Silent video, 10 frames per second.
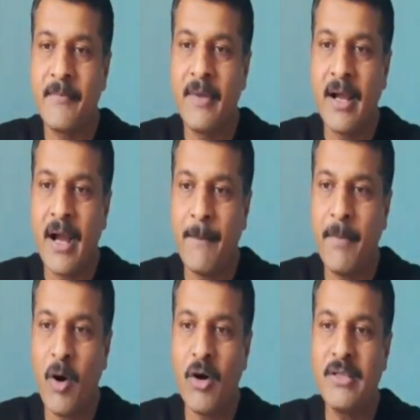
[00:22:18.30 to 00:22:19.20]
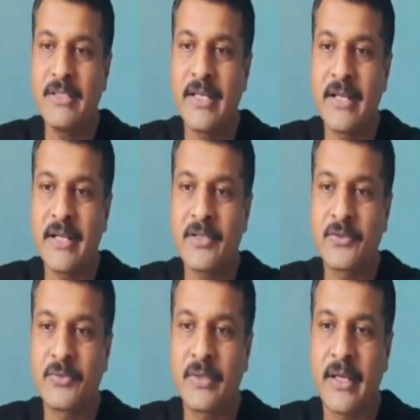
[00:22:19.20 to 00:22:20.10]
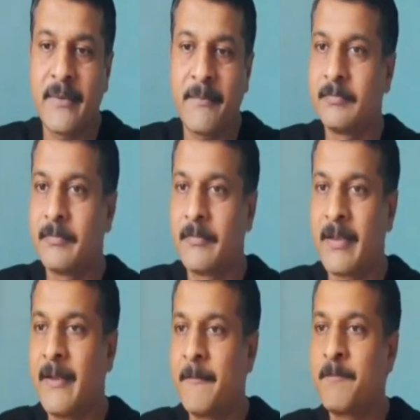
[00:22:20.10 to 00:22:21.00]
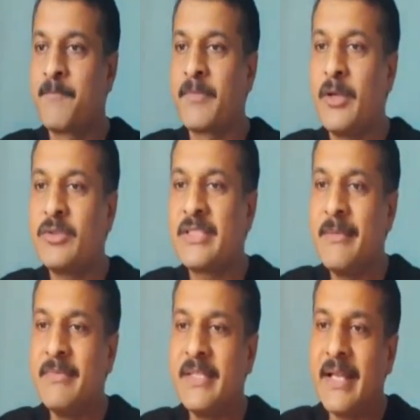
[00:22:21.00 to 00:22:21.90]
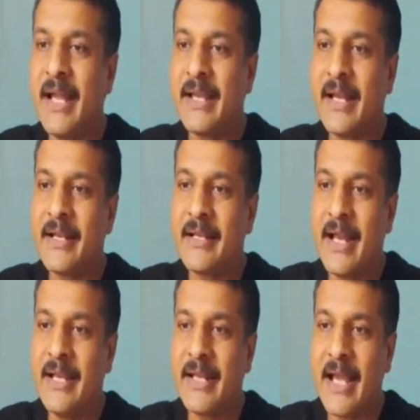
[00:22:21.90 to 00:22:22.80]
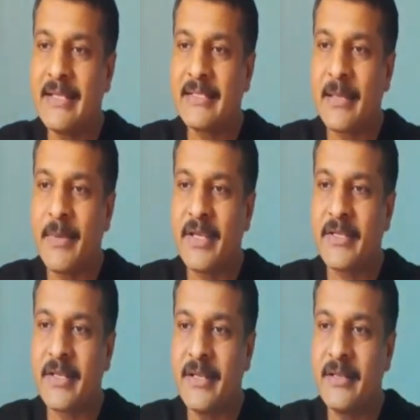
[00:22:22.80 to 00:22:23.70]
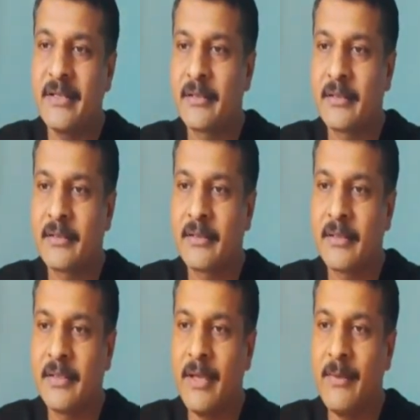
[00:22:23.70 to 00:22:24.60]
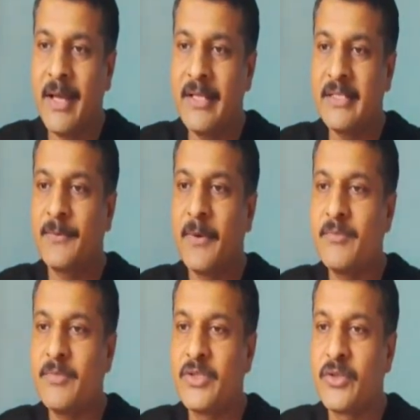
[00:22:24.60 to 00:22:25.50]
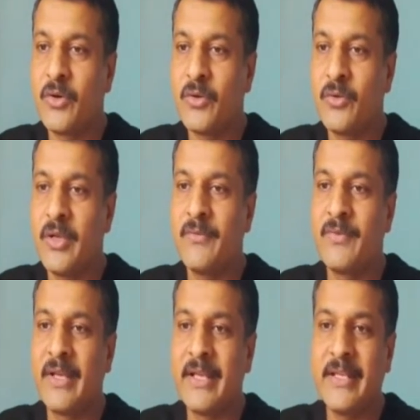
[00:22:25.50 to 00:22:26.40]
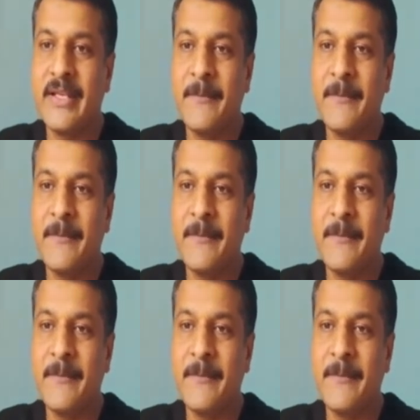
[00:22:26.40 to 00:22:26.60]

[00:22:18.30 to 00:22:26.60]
upon z raised to k. Now same thing I can write as summation k varies from 0 to infinity